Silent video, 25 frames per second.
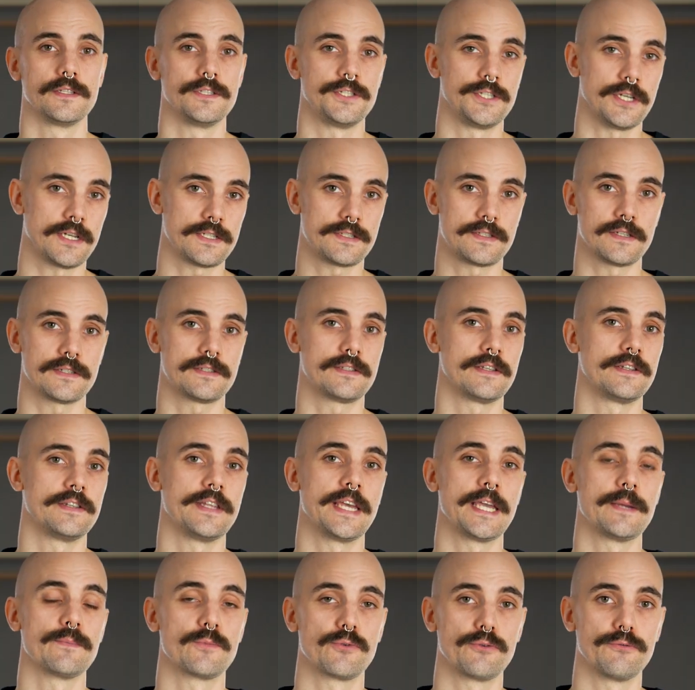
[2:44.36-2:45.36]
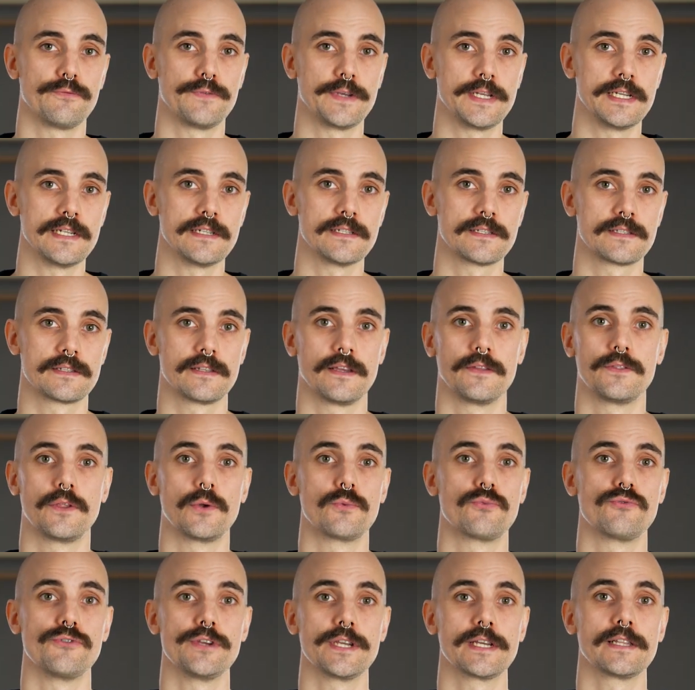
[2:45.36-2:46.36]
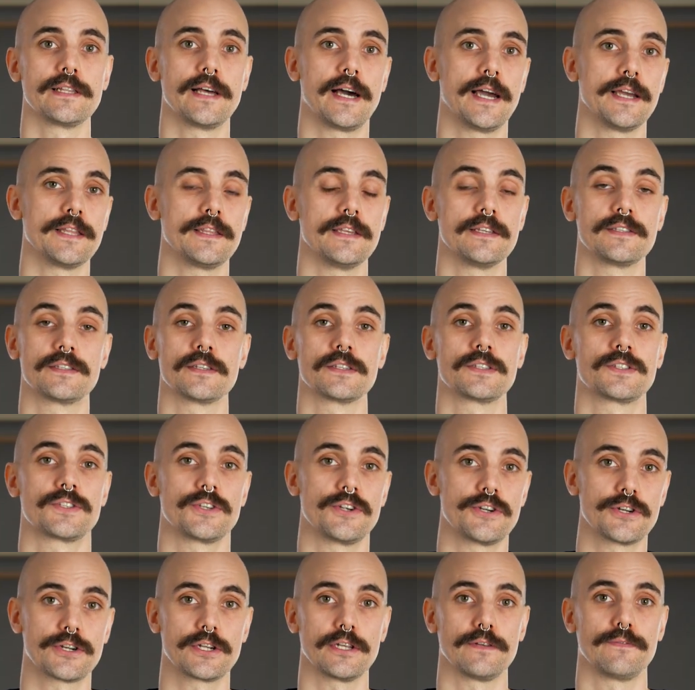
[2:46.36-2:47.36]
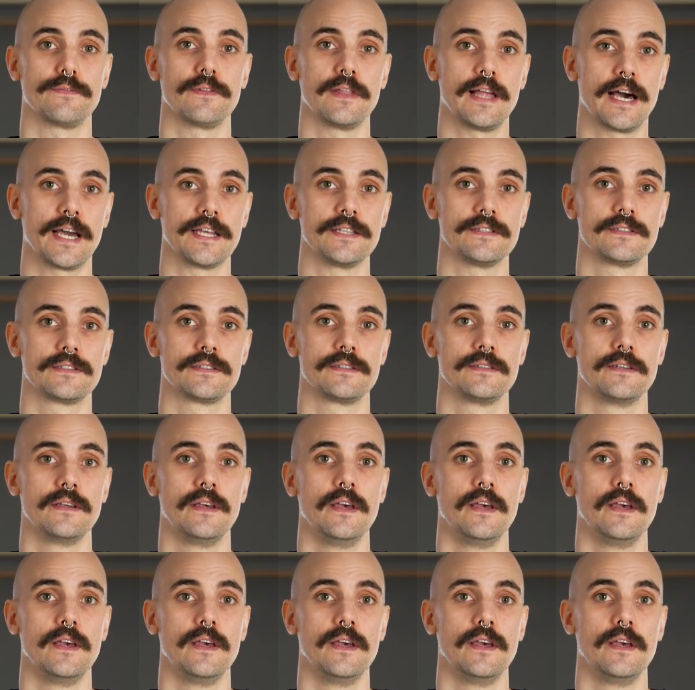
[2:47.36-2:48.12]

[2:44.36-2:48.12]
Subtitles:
Just as the name reveals, the ring light is a circle of light.